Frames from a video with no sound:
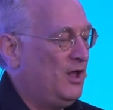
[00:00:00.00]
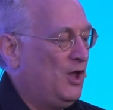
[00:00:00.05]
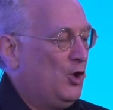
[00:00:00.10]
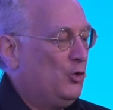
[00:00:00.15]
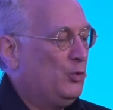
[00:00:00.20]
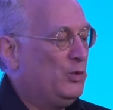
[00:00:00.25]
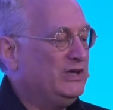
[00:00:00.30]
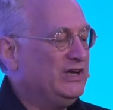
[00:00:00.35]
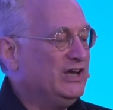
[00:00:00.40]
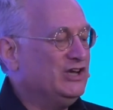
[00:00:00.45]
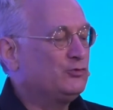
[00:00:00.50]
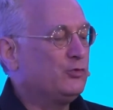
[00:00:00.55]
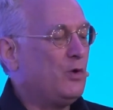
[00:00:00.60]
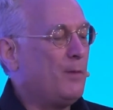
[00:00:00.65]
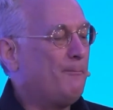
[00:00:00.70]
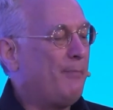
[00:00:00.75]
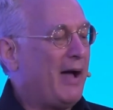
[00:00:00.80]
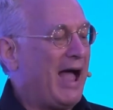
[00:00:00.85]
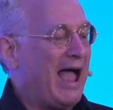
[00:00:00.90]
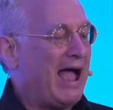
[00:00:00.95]
We need to
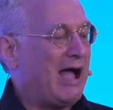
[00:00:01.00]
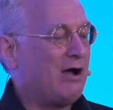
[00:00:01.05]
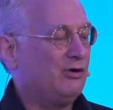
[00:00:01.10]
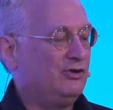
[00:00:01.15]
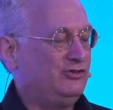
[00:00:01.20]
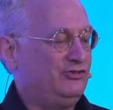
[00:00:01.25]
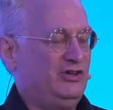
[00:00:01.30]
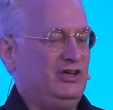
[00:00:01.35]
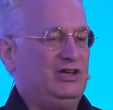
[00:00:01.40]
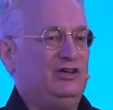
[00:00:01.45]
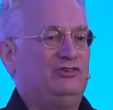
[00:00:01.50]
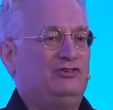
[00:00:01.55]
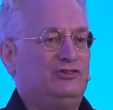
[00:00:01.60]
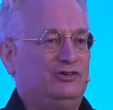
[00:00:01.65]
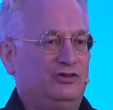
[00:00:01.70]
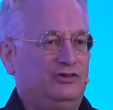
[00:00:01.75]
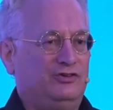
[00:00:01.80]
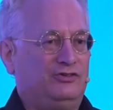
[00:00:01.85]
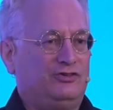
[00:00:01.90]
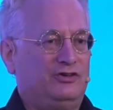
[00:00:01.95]
empower
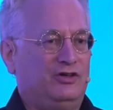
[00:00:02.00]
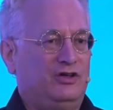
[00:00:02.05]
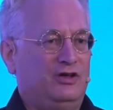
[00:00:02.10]
teachers